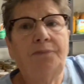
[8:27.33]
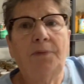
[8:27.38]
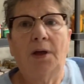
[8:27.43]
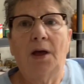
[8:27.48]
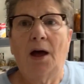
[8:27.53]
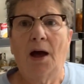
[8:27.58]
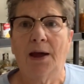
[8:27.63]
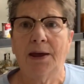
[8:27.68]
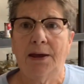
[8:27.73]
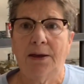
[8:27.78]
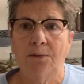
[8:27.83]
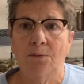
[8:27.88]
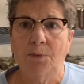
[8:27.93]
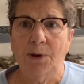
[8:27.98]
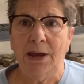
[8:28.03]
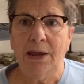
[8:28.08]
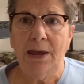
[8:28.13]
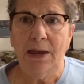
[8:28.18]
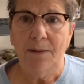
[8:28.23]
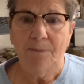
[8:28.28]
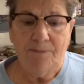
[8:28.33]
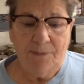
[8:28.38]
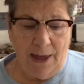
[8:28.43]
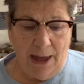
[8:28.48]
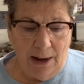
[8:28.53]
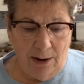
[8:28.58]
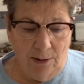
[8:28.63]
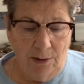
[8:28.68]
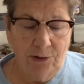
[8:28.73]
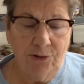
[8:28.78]
I, we keep
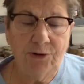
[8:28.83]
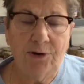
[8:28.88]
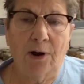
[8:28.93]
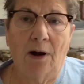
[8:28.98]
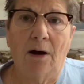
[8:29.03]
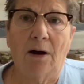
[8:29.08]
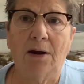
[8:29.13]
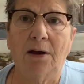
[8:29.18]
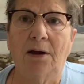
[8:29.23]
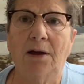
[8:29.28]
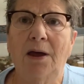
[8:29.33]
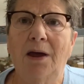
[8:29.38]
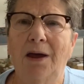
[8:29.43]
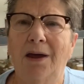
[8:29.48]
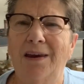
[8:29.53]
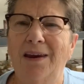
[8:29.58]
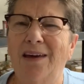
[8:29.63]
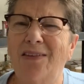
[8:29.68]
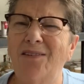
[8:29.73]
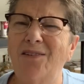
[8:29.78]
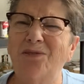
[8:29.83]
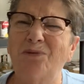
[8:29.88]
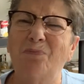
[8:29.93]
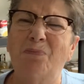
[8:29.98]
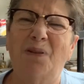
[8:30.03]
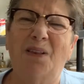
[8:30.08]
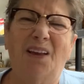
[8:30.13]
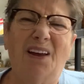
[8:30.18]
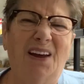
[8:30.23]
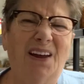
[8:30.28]
that on stock. Now there's
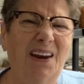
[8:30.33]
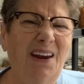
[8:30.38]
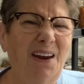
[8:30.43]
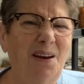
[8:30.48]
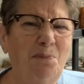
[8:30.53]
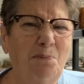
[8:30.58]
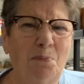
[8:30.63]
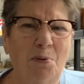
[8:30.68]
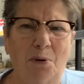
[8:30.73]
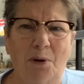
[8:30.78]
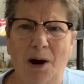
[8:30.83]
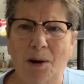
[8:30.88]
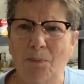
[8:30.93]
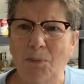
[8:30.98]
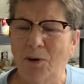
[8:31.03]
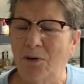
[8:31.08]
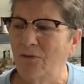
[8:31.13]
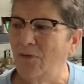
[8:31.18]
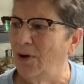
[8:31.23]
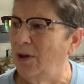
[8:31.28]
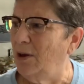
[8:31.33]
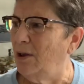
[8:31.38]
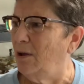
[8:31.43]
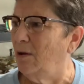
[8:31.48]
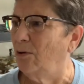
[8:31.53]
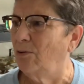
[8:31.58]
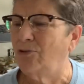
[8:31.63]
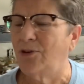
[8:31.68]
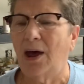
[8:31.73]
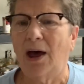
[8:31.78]
plenty of prepper
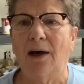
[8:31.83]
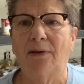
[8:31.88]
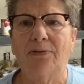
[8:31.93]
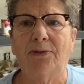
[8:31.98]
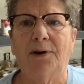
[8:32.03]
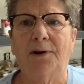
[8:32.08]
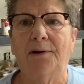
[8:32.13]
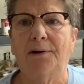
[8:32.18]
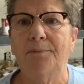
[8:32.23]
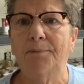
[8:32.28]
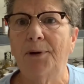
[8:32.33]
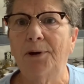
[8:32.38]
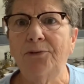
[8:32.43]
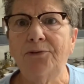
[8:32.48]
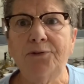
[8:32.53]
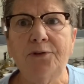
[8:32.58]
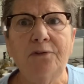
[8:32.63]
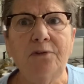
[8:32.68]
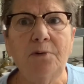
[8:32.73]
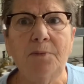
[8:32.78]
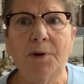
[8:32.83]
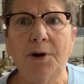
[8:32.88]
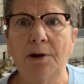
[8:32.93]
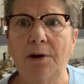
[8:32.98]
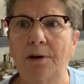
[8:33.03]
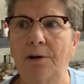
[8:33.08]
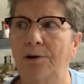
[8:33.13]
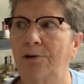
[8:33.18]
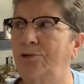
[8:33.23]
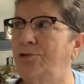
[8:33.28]
videos out there and most of them are
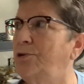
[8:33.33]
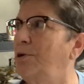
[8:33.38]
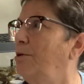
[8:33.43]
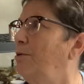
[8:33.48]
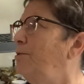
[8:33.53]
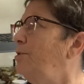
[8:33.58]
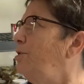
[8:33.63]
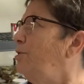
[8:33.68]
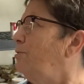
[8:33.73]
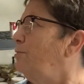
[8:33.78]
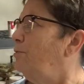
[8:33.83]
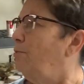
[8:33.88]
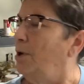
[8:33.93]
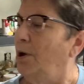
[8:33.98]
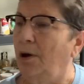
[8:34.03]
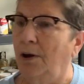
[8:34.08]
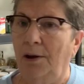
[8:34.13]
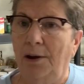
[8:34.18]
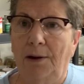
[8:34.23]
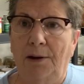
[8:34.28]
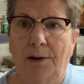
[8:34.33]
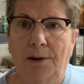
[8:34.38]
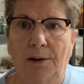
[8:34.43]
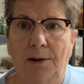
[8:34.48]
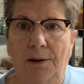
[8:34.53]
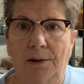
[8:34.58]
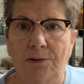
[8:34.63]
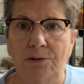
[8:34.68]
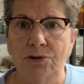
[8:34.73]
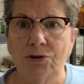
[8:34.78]
going to show you
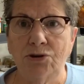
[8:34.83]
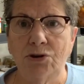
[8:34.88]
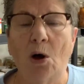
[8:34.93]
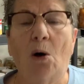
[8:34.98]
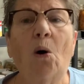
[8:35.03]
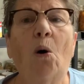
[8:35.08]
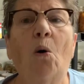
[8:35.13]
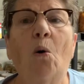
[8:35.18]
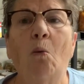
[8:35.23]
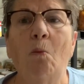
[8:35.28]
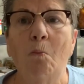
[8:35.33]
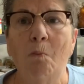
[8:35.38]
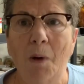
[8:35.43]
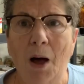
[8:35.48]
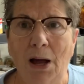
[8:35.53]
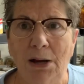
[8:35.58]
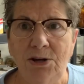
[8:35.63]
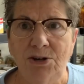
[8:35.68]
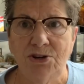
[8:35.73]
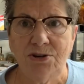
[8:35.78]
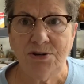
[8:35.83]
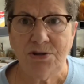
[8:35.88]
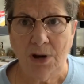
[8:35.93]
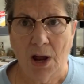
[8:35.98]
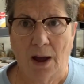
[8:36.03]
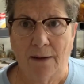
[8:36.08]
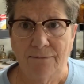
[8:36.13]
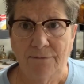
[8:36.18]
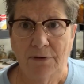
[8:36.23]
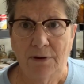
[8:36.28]
so much
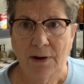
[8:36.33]
stuff.